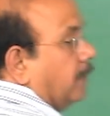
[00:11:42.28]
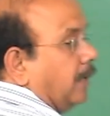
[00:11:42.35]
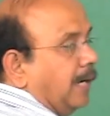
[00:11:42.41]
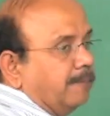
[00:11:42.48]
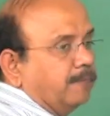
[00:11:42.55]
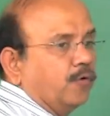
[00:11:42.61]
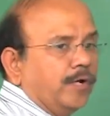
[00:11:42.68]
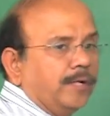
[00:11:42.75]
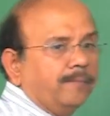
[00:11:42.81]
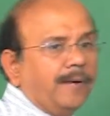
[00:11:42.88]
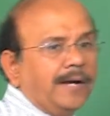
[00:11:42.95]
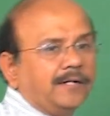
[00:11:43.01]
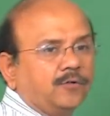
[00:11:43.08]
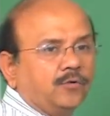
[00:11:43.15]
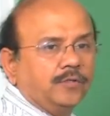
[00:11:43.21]
I'm going
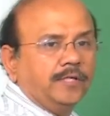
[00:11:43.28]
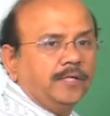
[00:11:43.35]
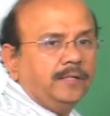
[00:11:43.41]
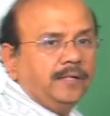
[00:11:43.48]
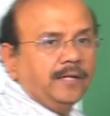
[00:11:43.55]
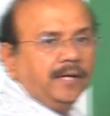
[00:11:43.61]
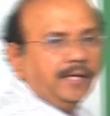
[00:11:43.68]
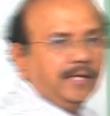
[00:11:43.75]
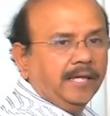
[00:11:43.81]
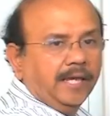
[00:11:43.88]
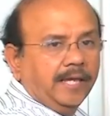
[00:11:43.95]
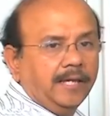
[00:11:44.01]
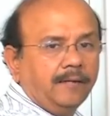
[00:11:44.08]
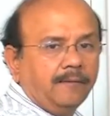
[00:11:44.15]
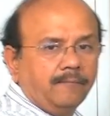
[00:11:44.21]
back to the
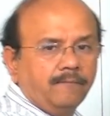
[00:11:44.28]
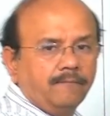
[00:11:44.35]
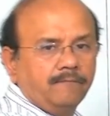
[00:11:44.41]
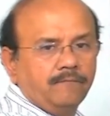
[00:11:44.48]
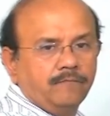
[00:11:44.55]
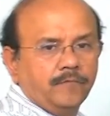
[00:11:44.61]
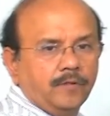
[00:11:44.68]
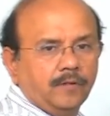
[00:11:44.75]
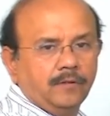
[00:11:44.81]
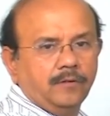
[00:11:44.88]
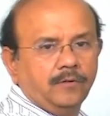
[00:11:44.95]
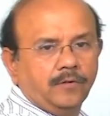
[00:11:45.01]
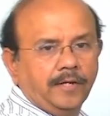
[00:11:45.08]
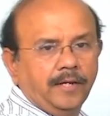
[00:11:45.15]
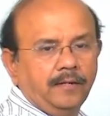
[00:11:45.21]
A.
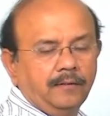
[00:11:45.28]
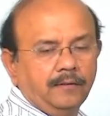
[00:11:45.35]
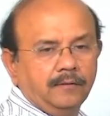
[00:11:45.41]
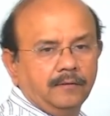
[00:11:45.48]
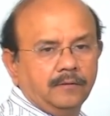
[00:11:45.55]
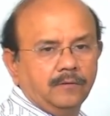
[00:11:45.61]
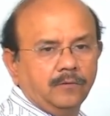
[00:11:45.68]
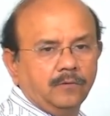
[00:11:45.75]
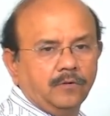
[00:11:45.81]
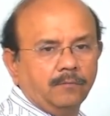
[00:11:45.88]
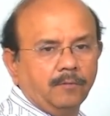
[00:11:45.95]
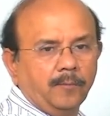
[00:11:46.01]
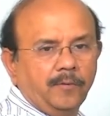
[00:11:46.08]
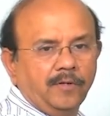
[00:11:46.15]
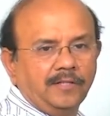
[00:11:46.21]
Okay.
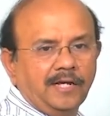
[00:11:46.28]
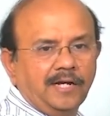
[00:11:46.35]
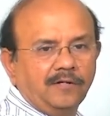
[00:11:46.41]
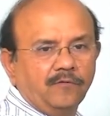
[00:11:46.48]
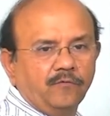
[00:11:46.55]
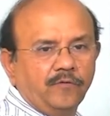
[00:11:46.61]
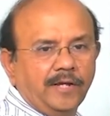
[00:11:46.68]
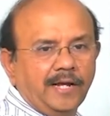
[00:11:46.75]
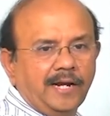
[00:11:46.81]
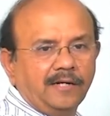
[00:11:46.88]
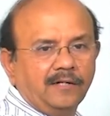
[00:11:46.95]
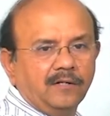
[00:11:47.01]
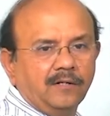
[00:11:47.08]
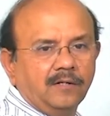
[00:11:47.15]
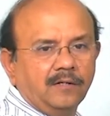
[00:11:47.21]
Remember that we
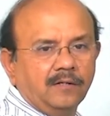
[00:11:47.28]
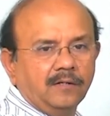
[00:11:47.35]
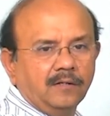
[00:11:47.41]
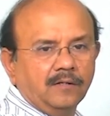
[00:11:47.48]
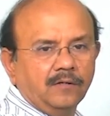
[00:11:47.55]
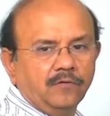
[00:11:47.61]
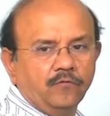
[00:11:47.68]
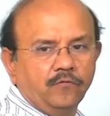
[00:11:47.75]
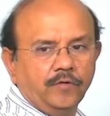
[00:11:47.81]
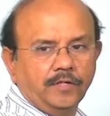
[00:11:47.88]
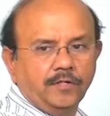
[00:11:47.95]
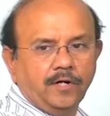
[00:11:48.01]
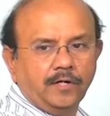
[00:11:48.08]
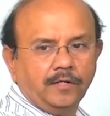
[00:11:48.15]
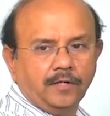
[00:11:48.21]
had V
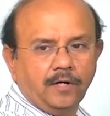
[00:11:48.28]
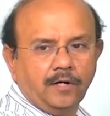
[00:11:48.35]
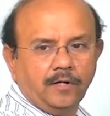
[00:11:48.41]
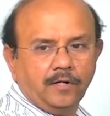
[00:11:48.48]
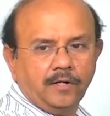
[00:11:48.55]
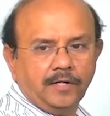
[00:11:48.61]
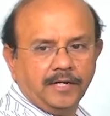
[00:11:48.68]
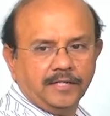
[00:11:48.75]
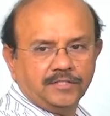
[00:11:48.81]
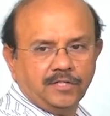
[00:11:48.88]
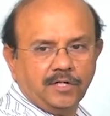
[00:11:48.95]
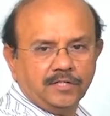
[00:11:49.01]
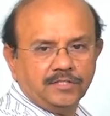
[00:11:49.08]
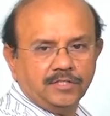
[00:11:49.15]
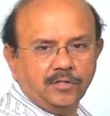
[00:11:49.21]
dot R dot X
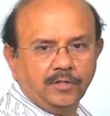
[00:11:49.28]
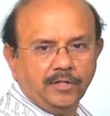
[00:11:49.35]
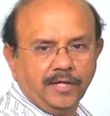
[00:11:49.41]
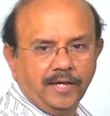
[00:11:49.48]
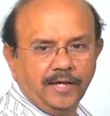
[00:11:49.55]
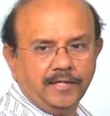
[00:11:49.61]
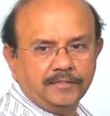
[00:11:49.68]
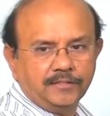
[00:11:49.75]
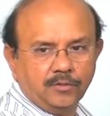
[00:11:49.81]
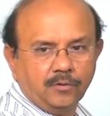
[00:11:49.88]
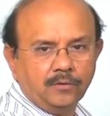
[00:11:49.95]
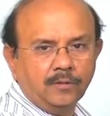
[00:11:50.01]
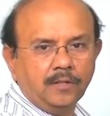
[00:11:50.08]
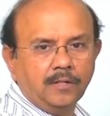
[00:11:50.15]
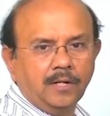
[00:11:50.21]
dot is equal to AX.
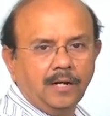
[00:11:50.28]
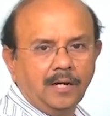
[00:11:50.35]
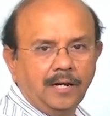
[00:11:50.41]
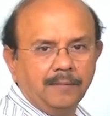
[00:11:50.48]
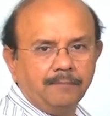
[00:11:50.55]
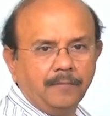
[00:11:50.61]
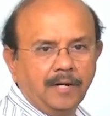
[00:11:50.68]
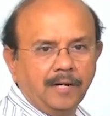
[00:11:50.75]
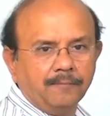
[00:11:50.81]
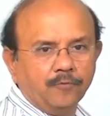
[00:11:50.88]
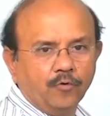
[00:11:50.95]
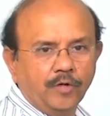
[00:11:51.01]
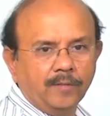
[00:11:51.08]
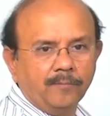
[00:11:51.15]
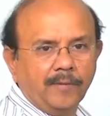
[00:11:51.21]
I'm
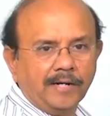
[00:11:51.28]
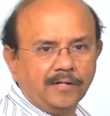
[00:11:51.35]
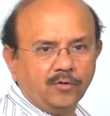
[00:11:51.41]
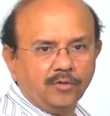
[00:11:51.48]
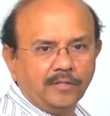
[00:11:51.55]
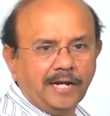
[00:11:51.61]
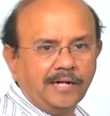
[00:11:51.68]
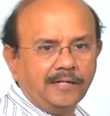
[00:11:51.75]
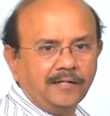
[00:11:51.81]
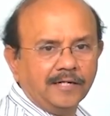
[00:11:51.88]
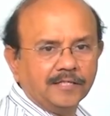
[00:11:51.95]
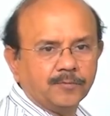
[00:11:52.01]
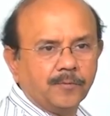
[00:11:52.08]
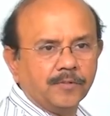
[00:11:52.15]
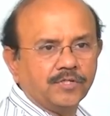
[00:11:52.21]
going back to that
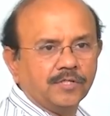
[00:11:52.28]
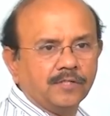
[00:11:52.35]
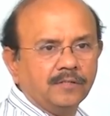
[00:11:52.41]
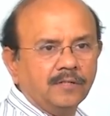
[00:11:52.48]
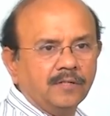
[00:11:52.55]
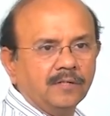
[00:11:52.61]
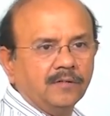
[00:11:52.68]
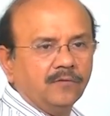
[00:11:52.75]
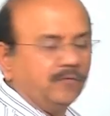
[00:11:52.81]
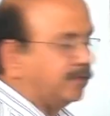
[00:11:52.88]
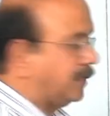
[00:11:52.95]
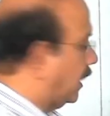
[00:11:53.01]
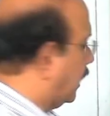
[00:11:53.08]
expression with the